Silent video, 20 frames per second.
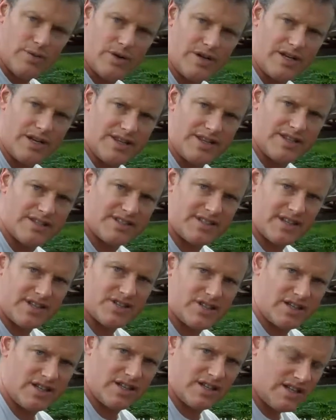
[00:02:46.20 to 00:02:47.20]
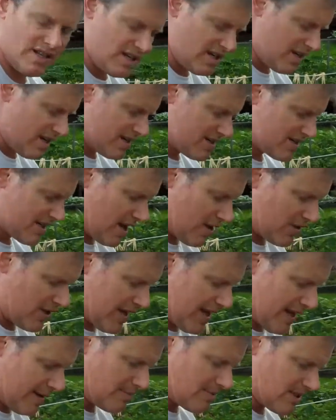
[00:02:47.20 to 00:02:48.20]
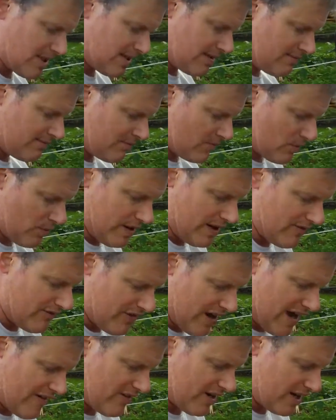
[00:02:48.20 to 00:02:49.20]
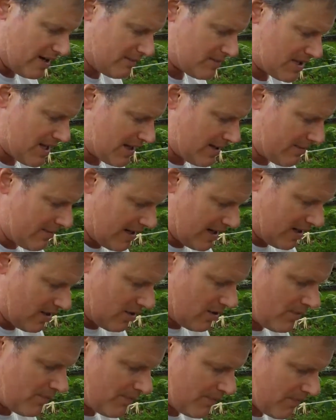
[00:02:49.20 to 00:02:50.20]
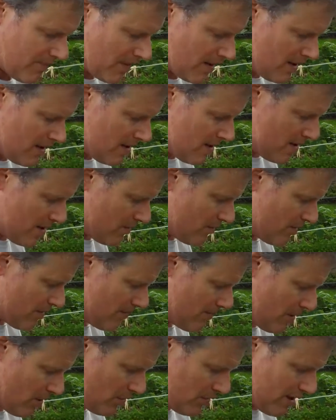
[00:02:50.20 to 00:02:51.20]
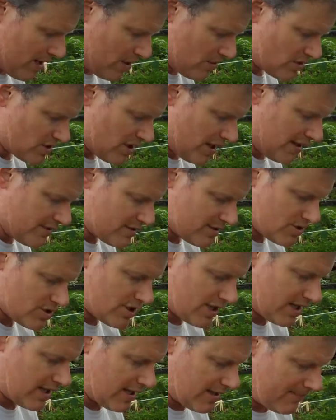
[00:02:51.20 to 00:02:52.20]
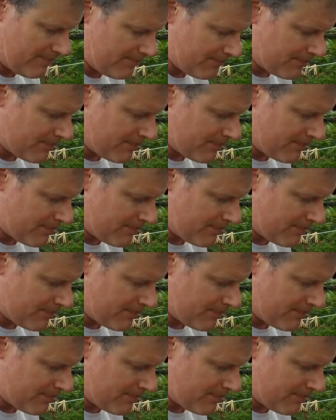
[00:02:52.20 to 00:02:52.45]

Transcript: did this dish in Southampton. We had 5 items on the menu. We boned out tons of chicken,